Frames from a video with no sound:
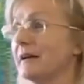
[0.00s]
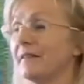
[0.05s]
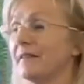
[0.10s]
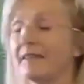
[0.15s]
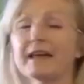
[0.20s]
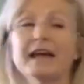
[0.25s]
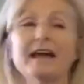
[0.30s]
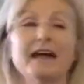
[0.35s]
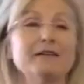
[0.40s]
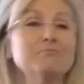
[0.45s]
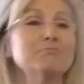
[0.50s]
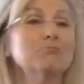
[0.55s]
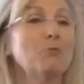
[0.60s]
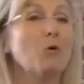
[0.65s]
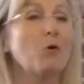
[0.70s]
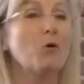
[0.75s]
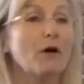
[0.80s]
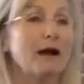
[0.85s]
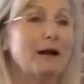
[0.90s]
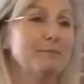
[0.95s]
They had
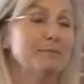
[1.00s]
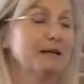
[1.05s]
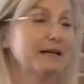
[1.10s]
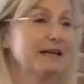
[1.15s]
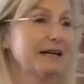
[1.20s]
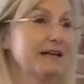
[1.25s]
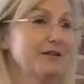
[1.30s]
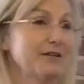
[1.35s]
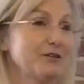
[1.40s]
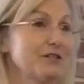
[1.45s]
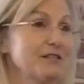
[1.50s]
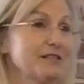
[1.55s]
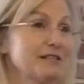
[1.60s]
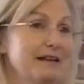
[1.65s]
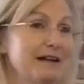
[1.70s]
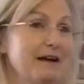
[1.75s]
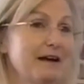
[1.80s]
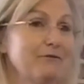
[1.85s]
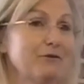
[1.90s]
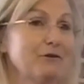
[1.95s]
more applications
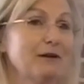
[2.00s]
than ever,